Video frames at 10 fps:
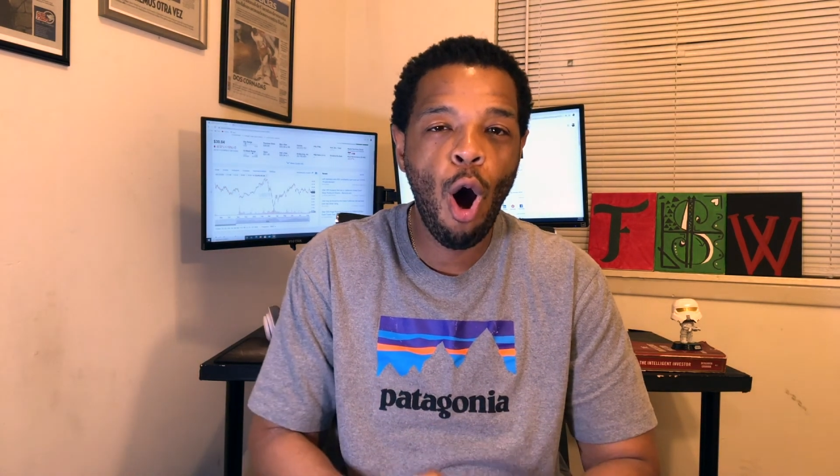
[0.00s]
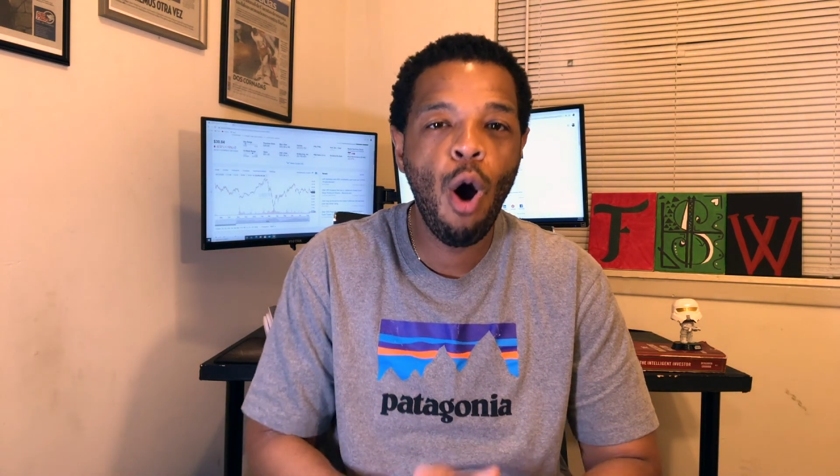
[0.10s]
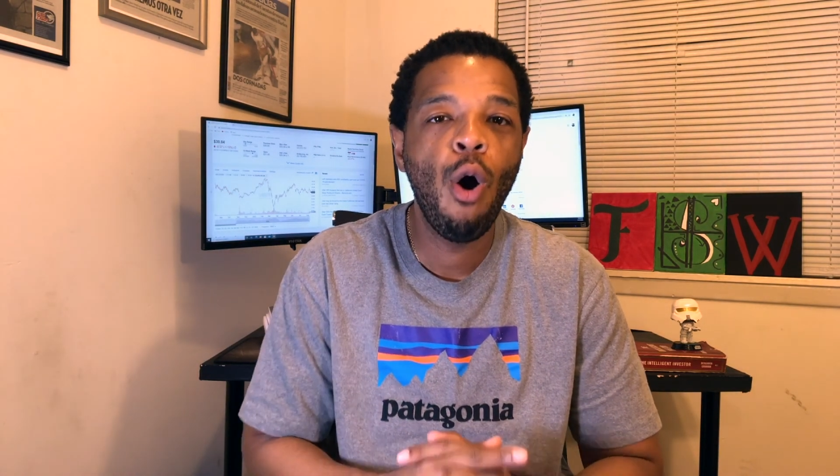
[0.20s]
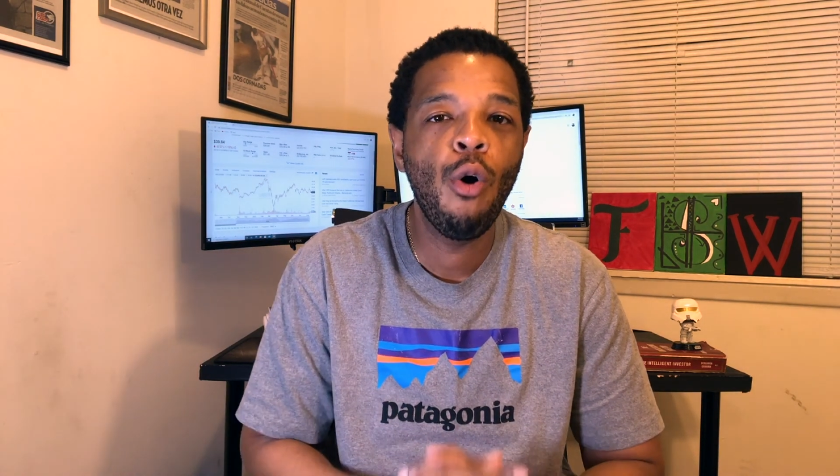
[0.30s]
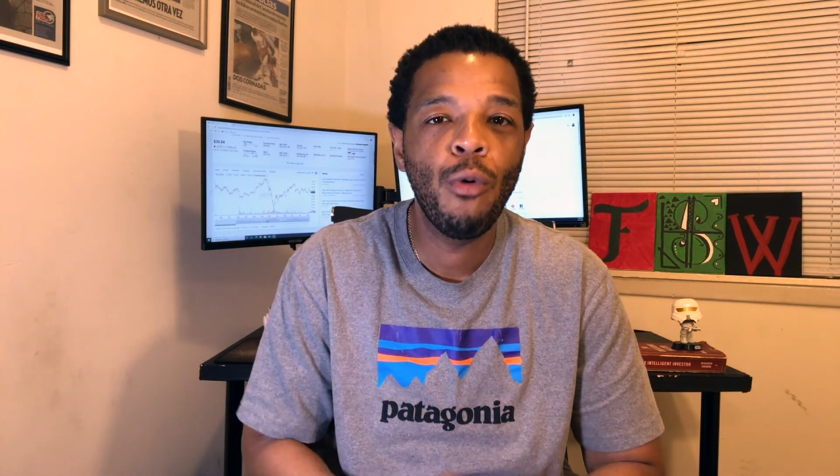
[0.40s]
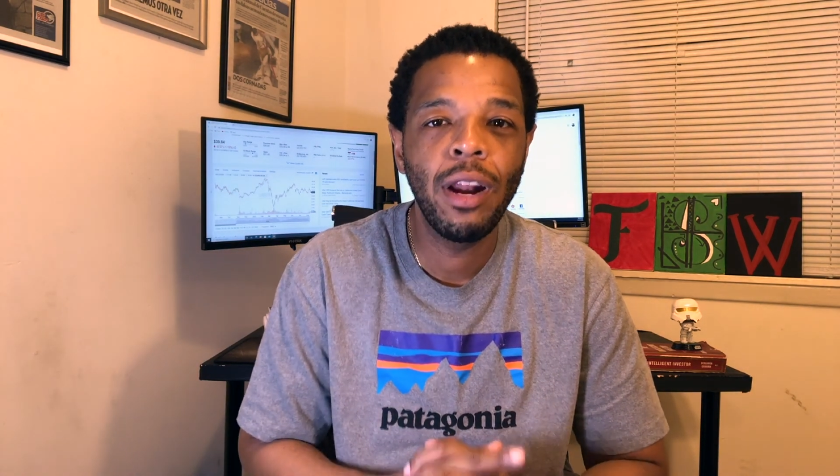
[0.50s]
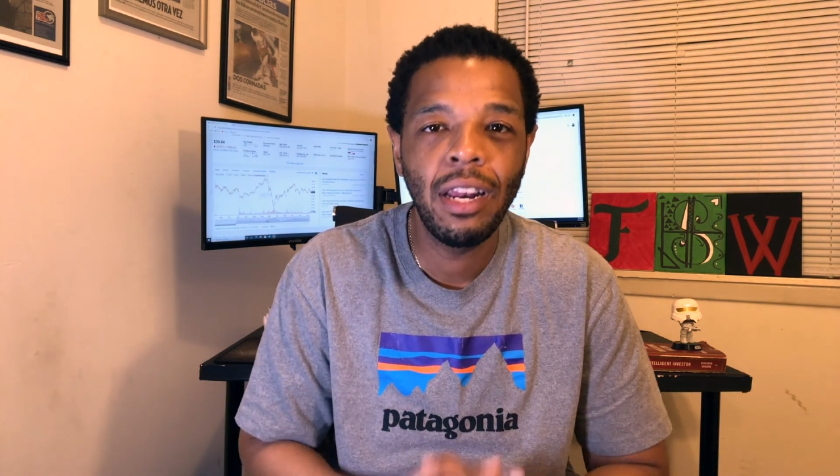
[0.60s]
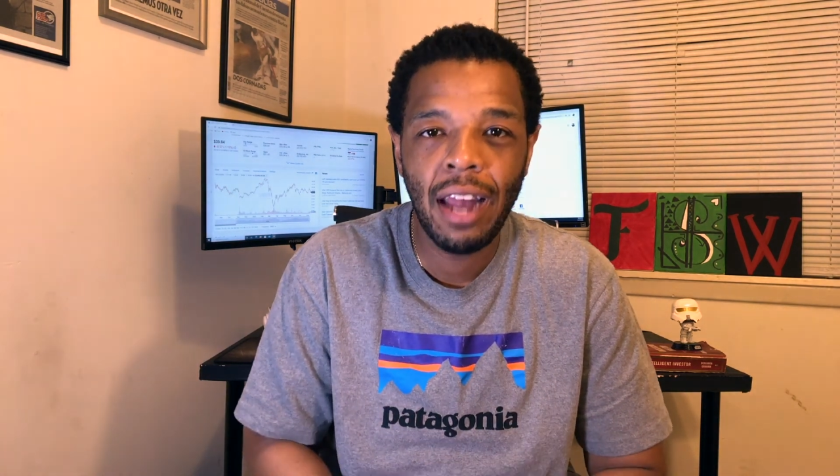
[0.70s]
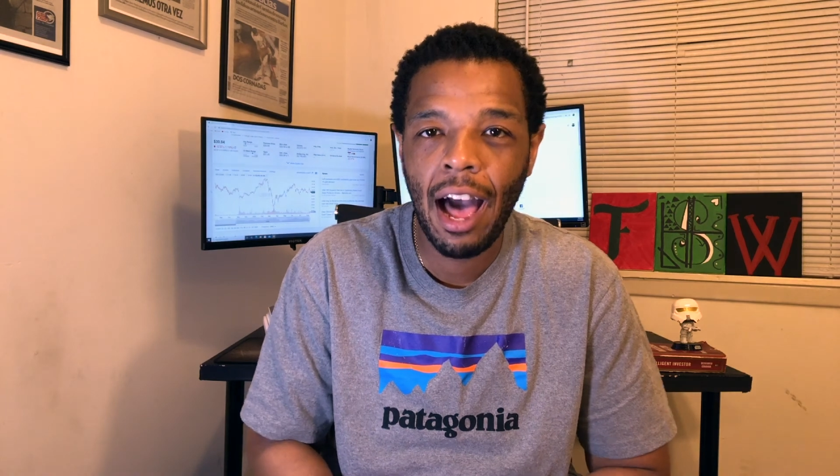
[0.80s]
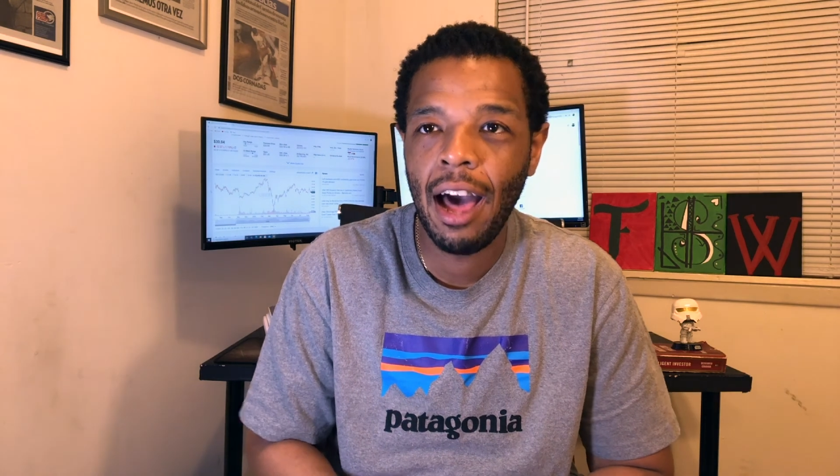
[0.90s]
already
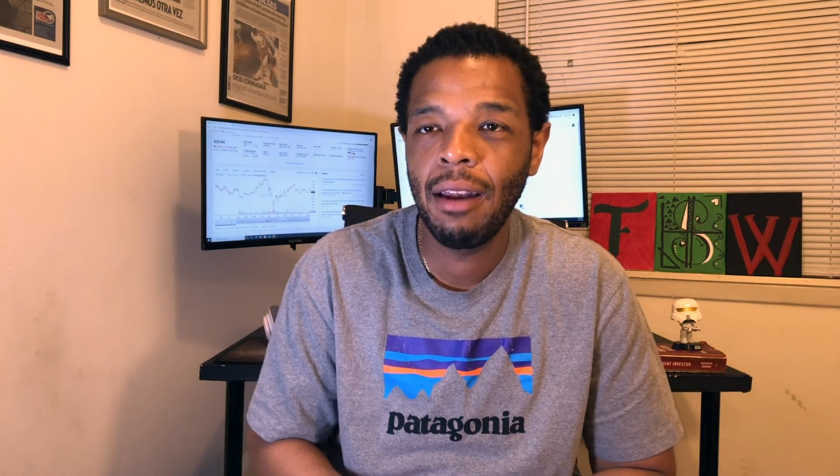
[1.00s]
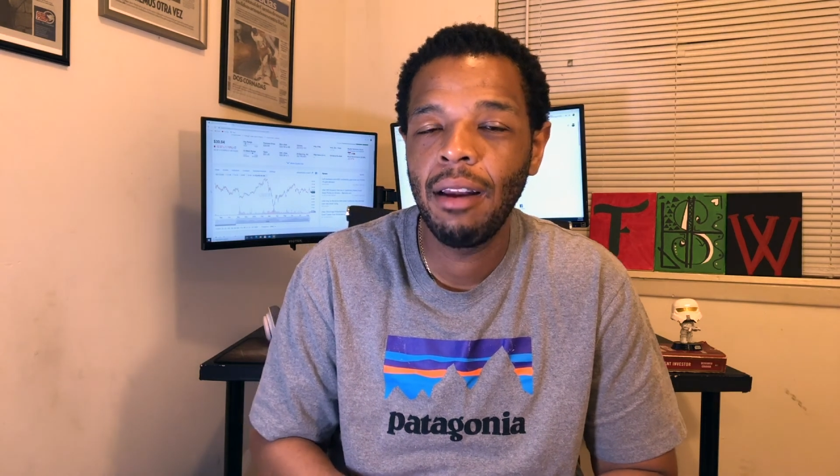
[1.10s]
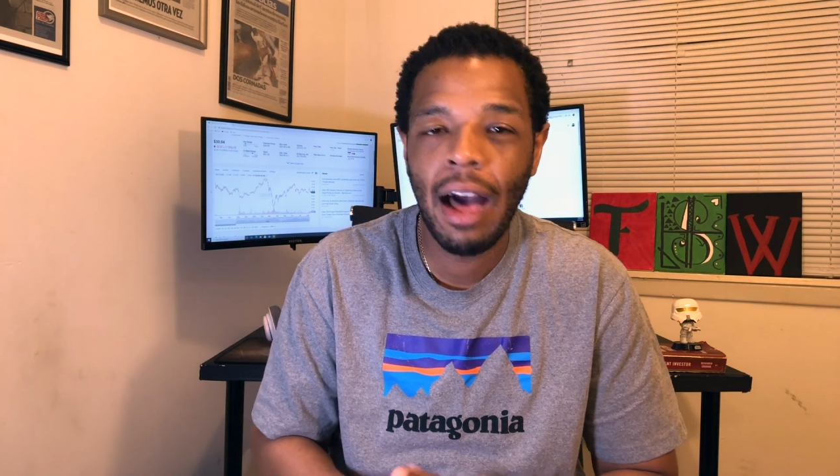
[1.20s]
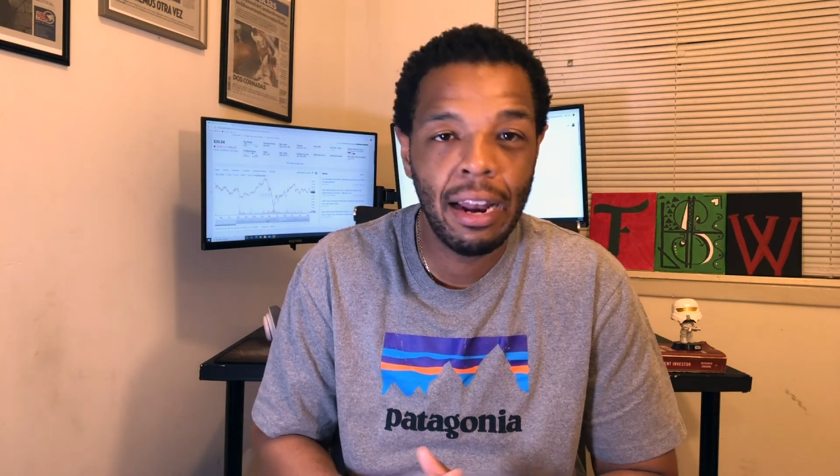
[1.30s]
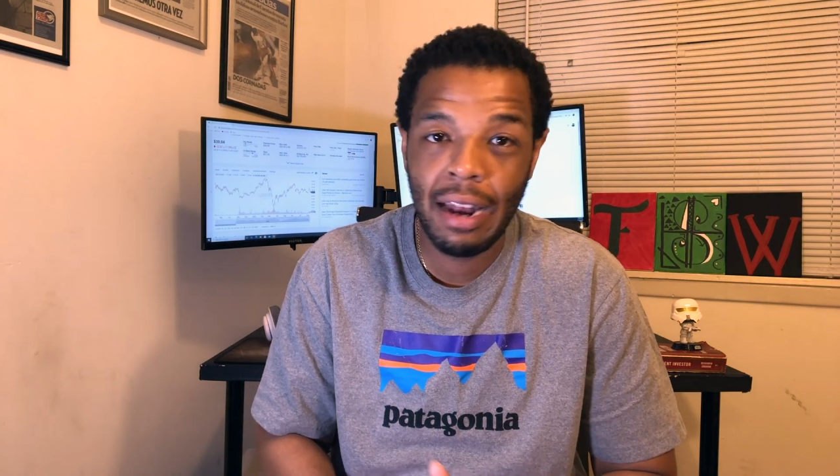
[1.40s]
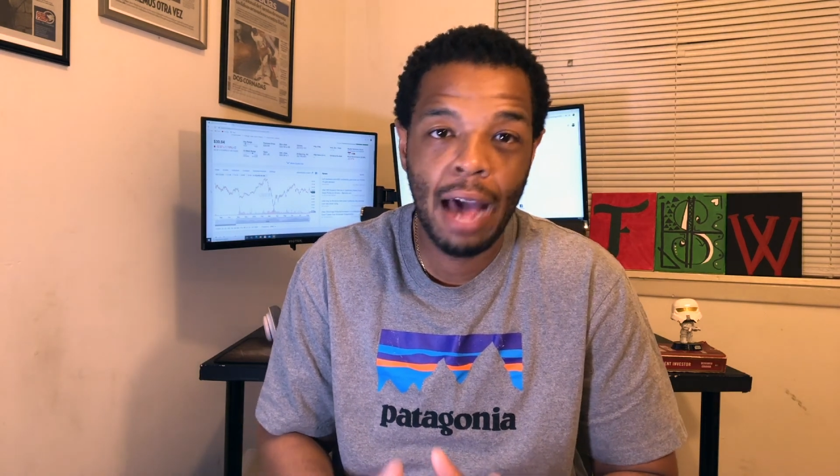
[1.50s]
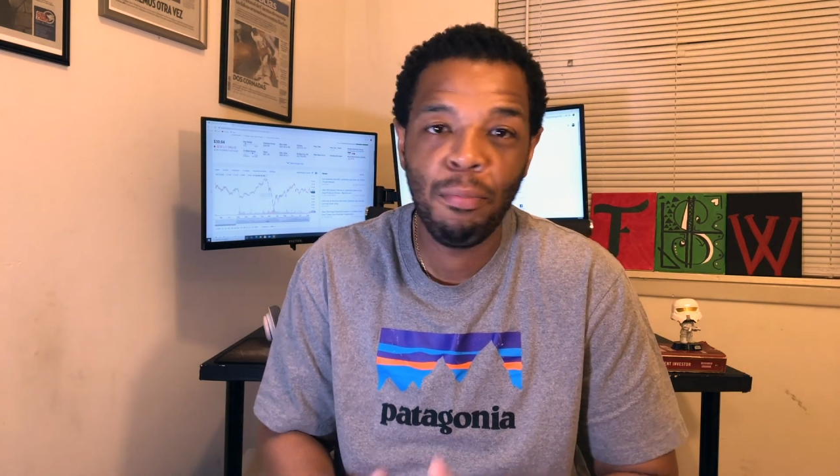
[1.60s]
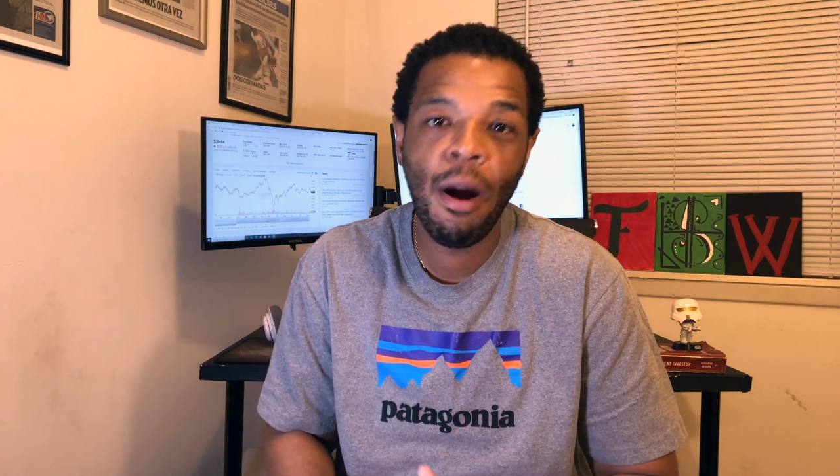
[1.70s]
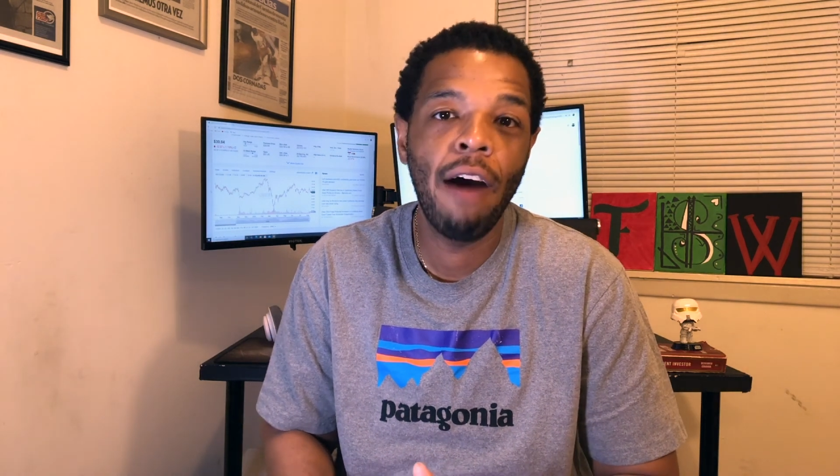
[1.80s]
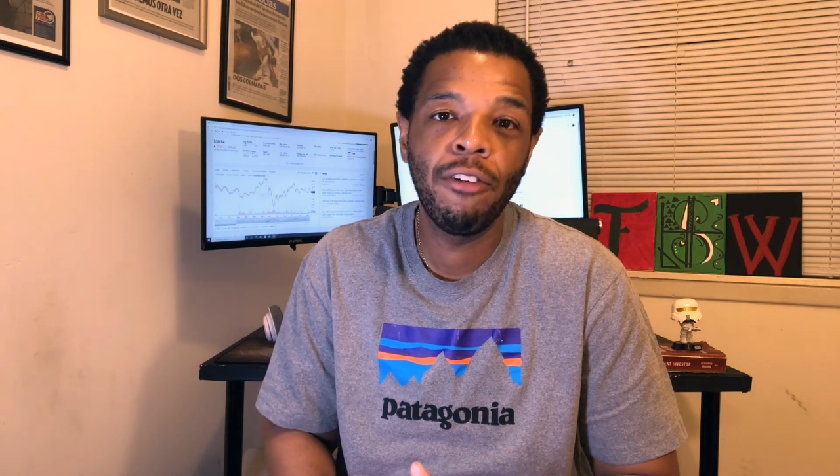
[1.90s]
not
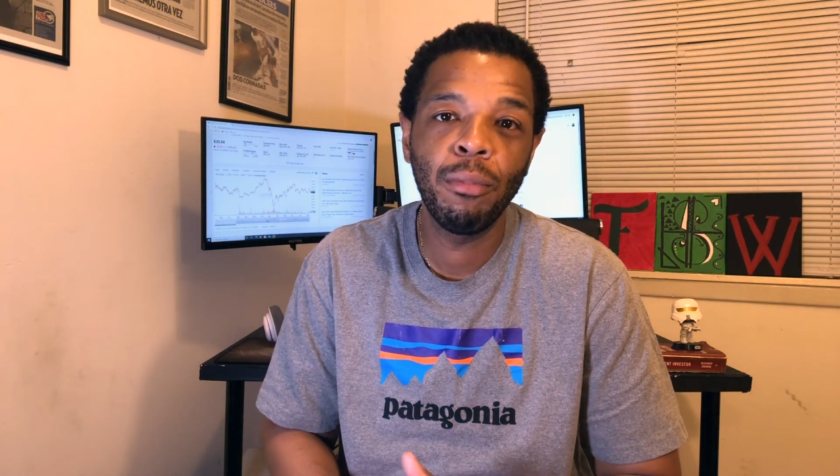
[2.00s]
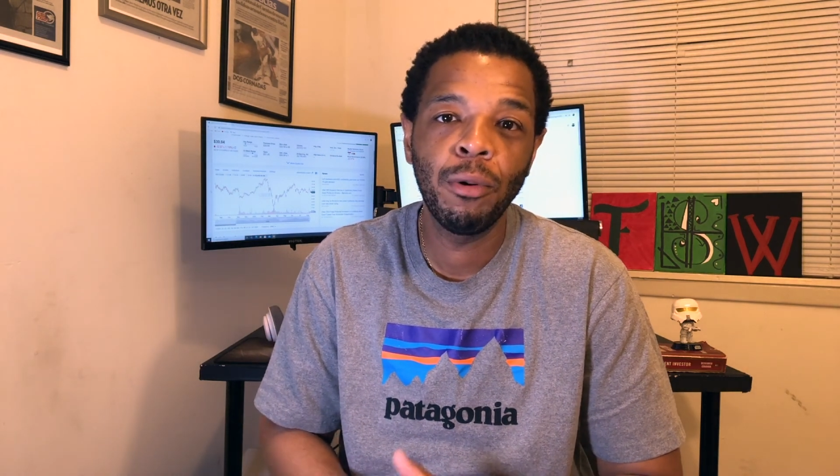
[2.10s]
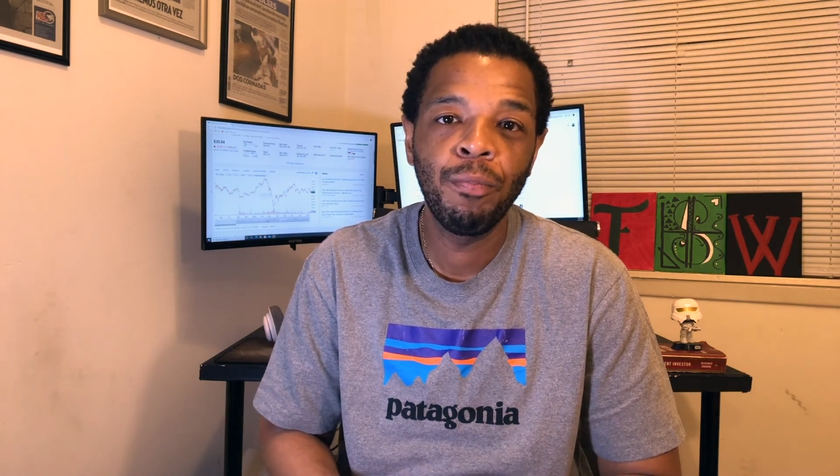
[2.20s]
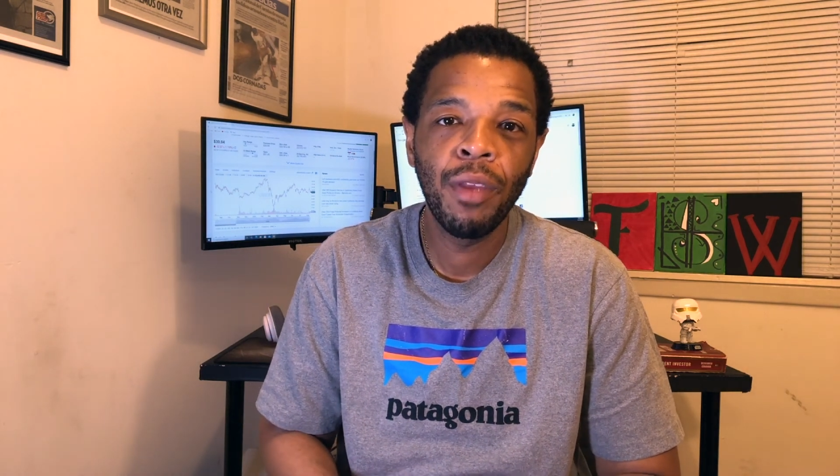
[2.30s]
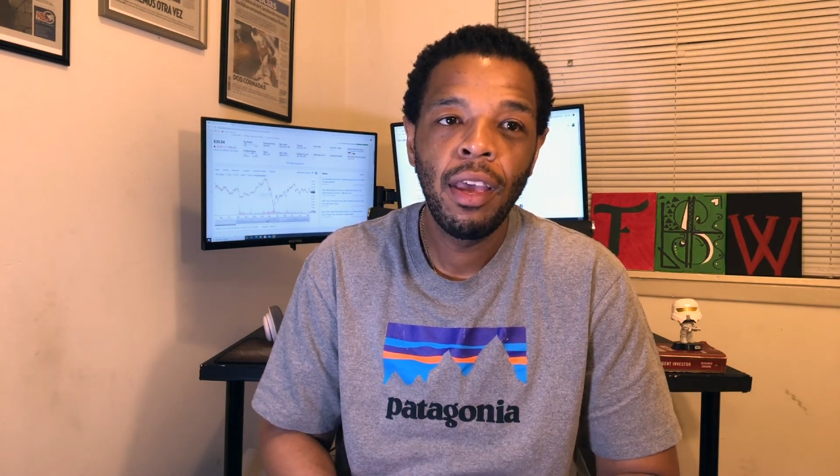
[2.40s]
profitable.